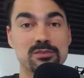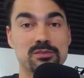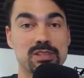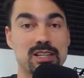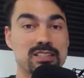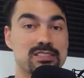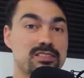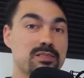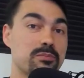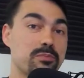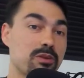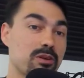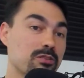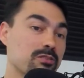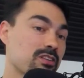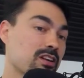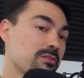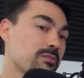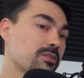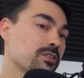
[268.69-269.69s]
As the
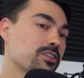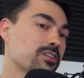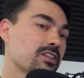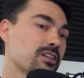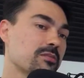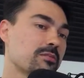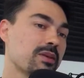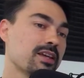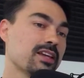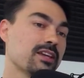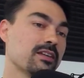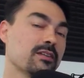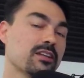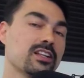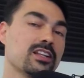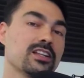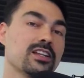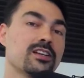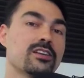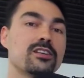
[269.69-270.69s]
programmer, you can make it
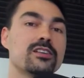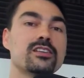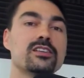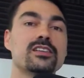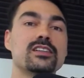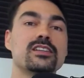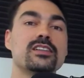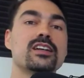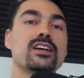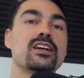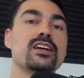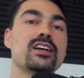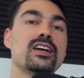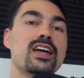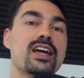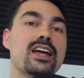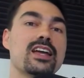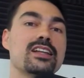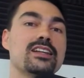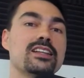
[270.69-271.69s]
clear and
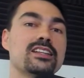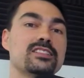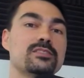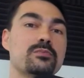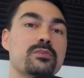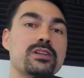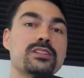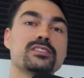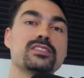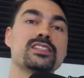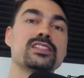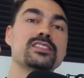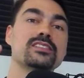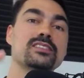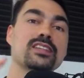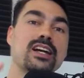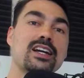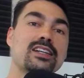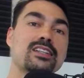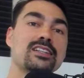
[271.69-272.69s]
and express it
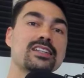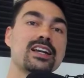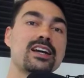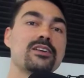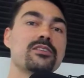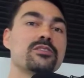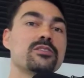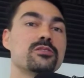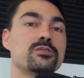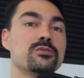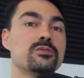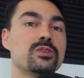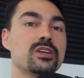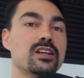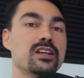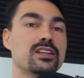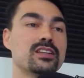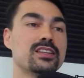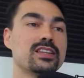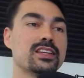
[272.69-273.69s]
exactly how you
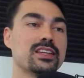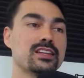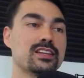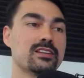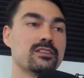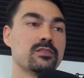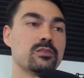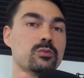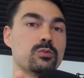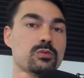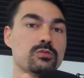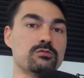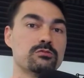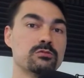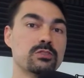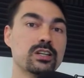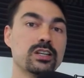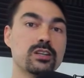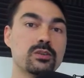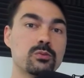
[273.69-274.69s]
think it, it would
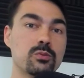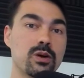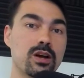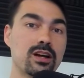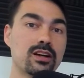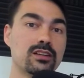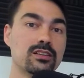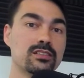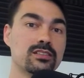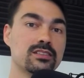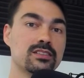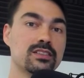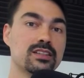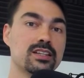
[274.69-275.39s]
read well,